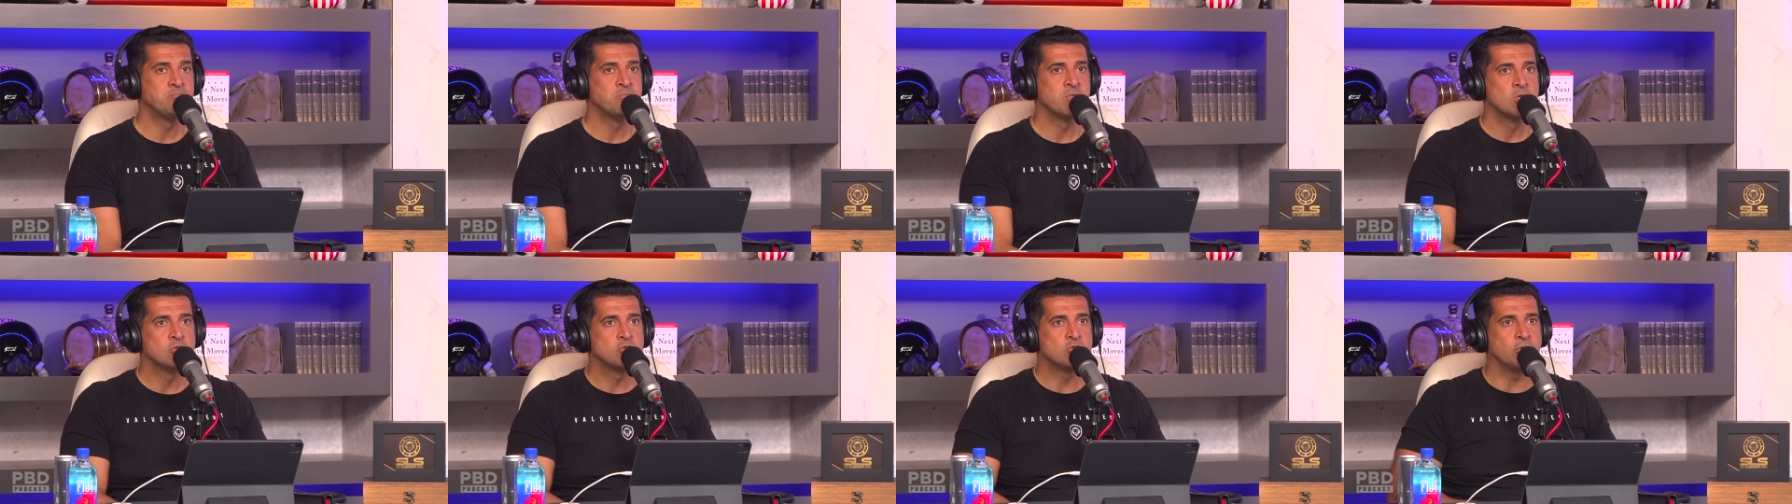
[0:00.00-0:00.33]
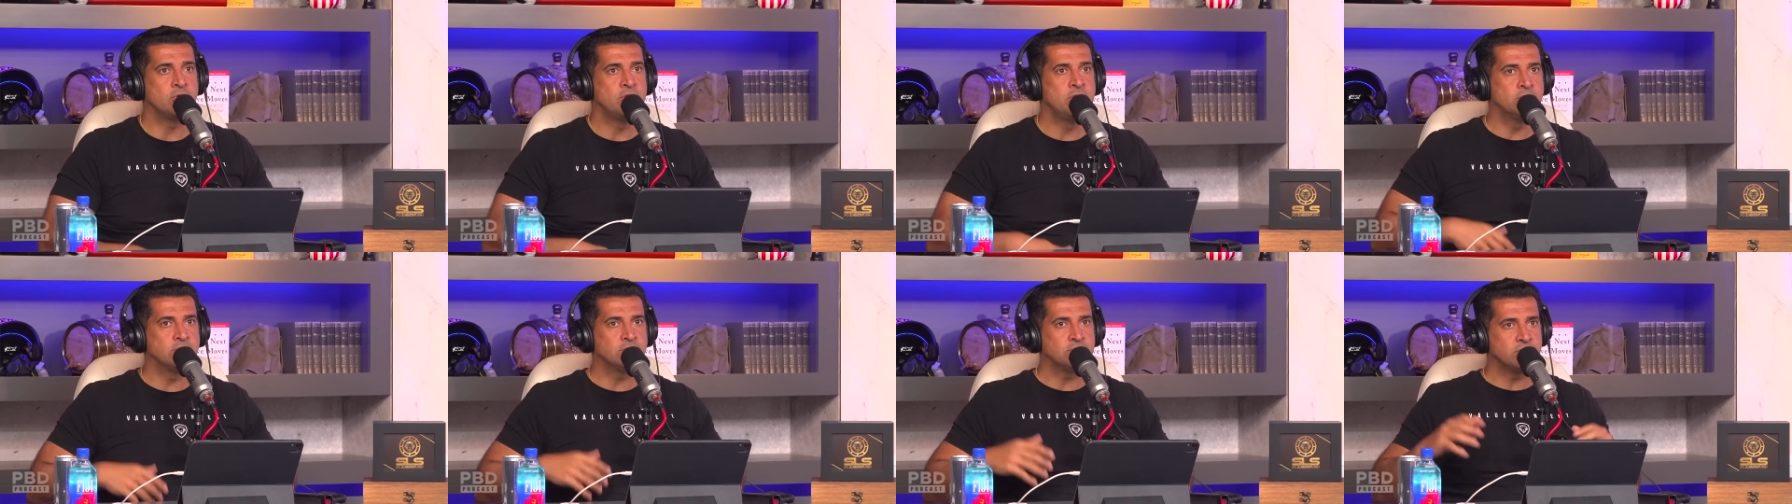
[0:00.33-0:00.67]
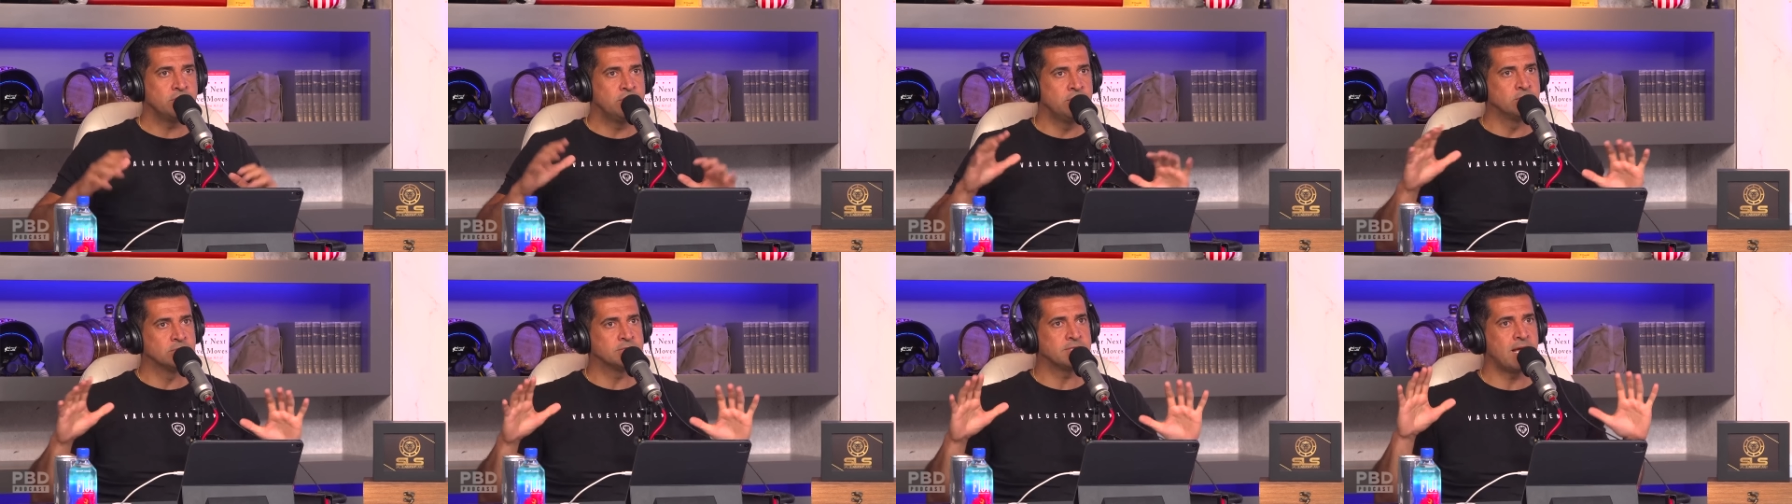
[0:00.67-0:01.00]
So here's,
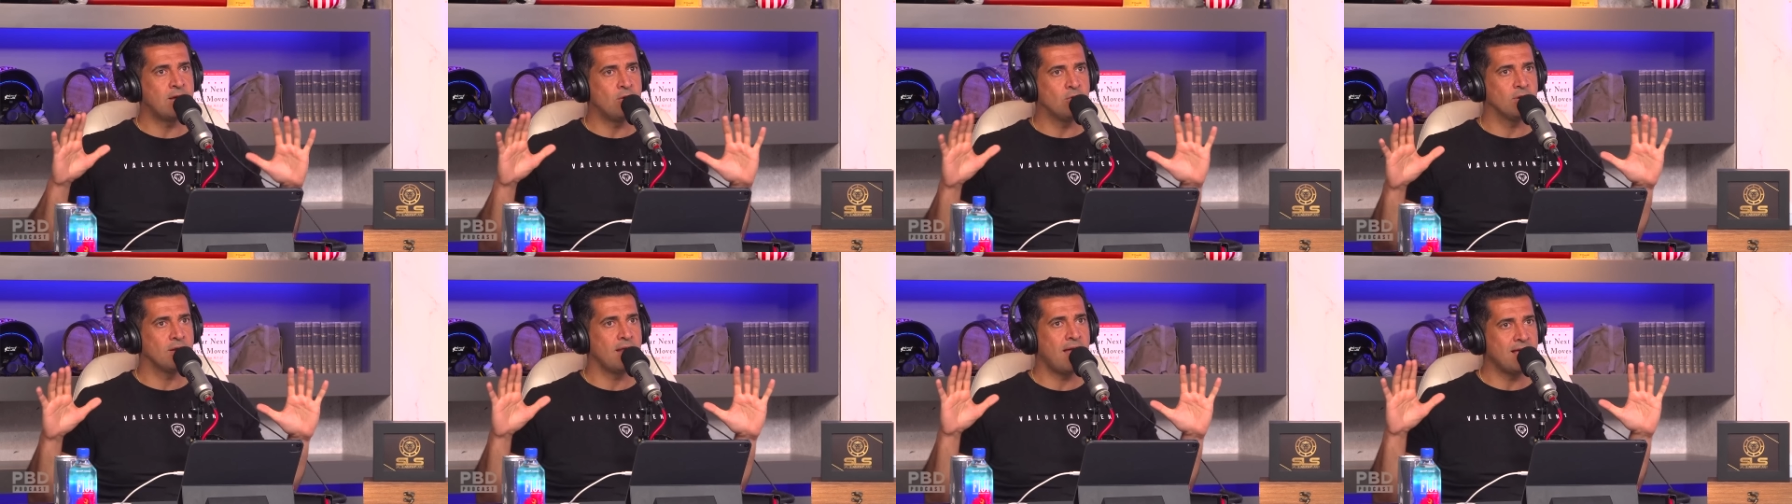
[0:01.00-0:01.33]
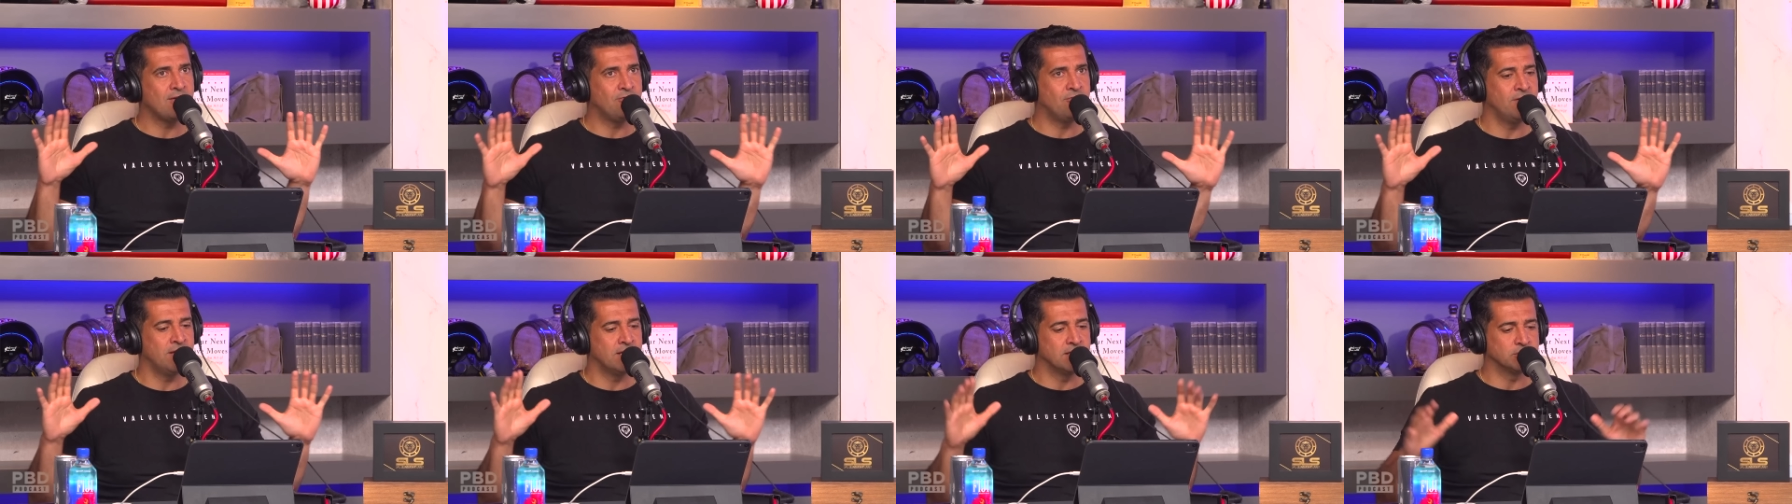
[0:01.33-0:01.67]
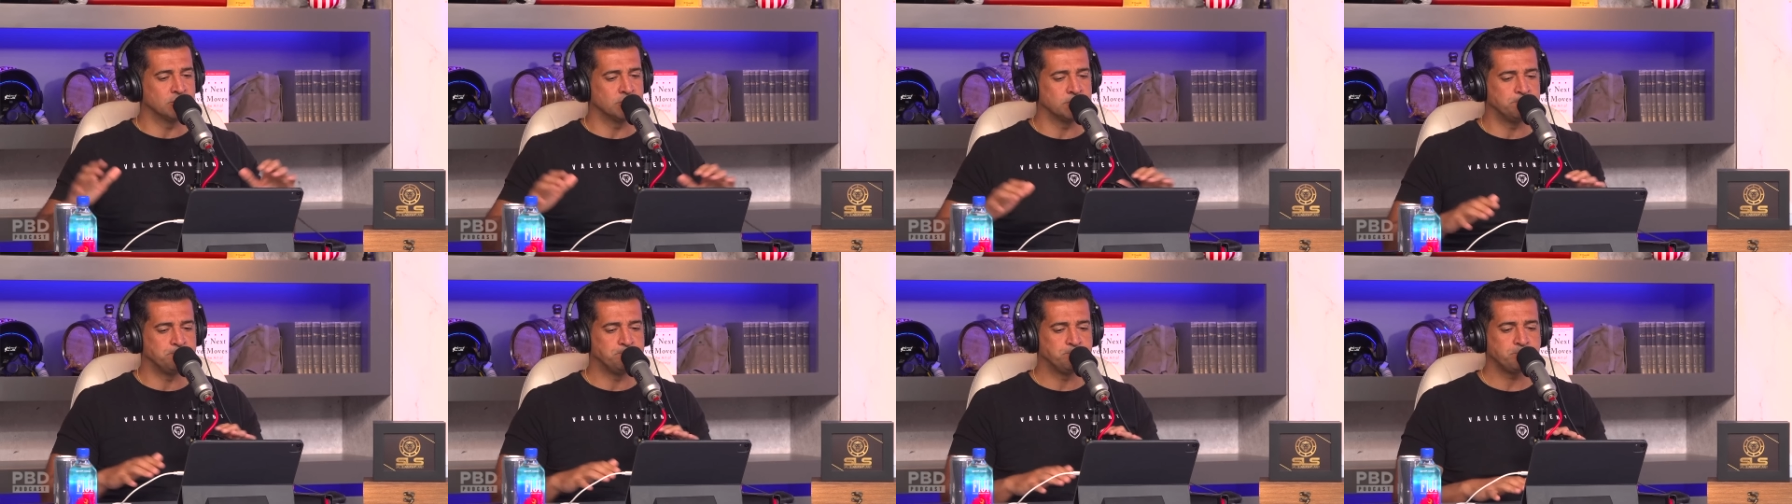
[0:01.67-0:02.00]
here's how life
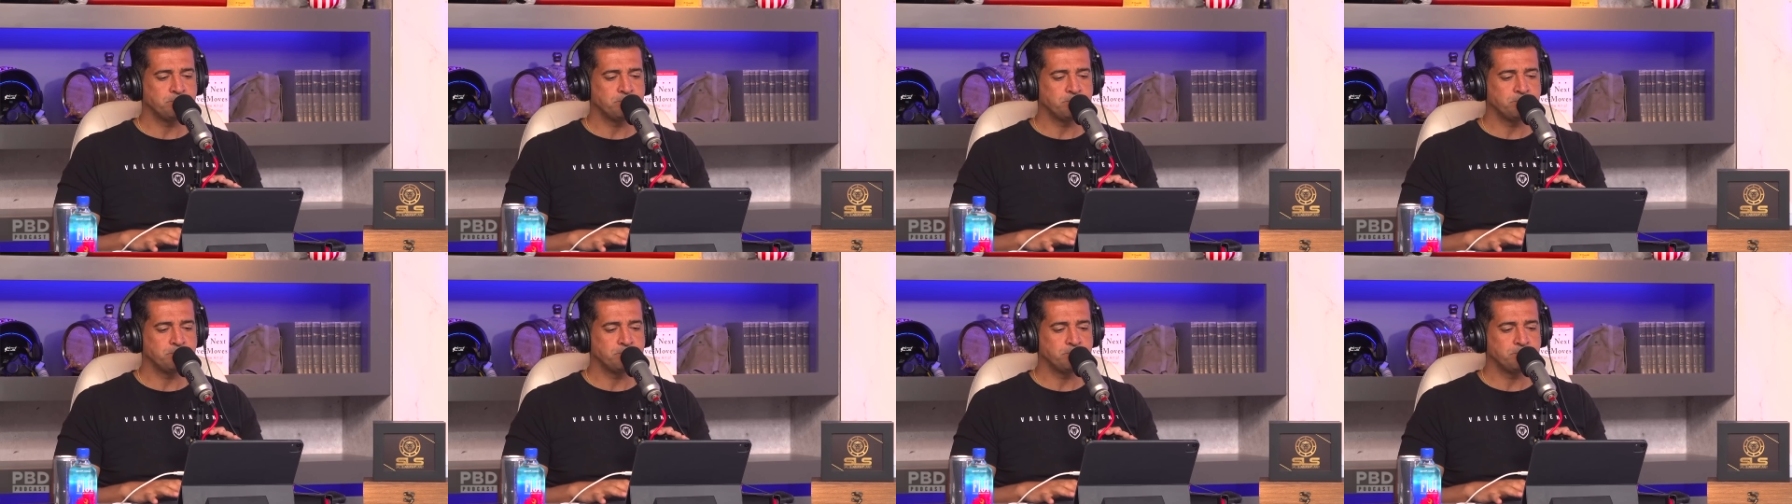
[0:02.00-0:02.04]
is.